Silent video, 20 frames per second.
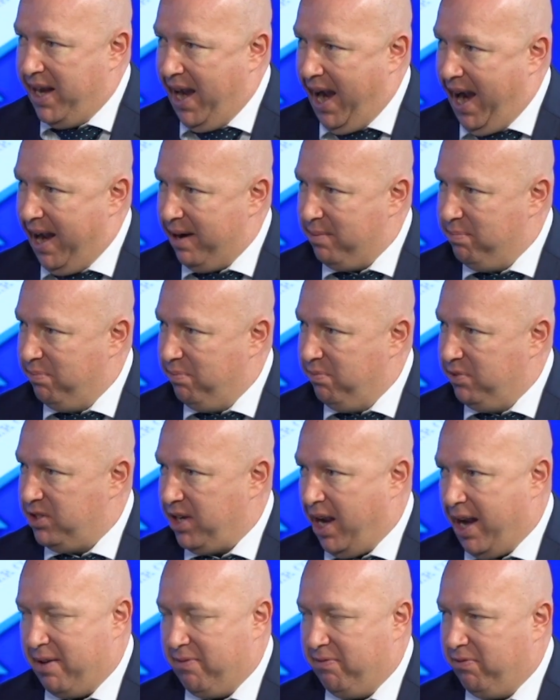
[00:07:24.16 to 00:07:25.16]
had,
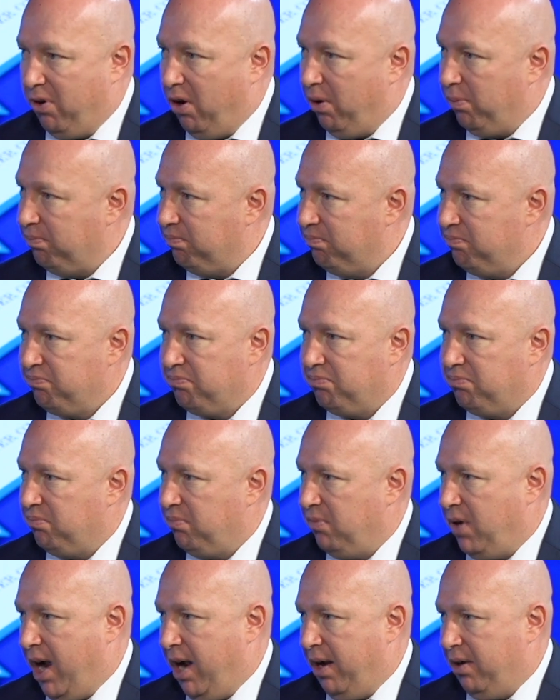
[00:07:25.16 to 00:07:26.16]
say, from
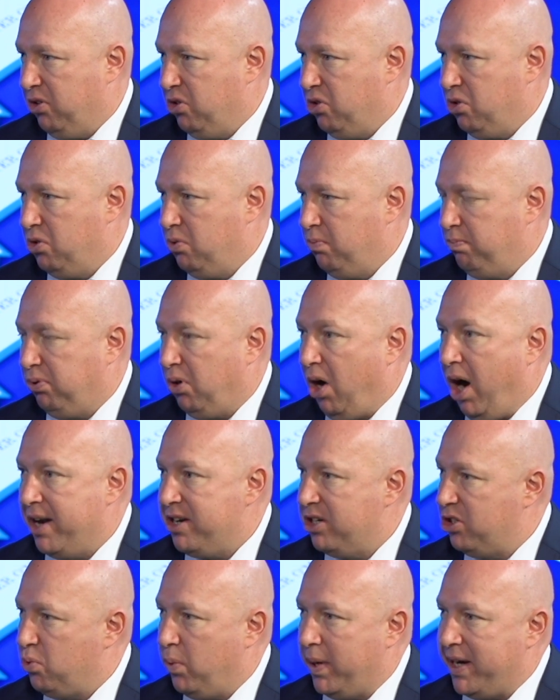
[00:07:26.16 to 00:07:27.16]
prior
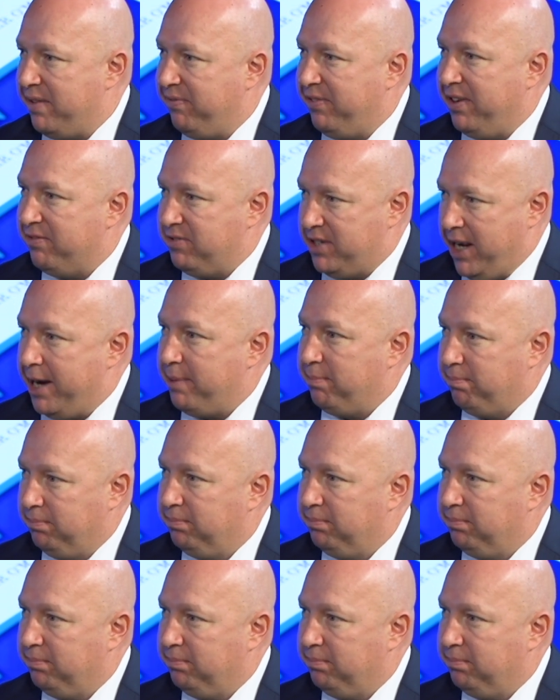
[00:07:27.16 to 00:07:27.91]
to 2015.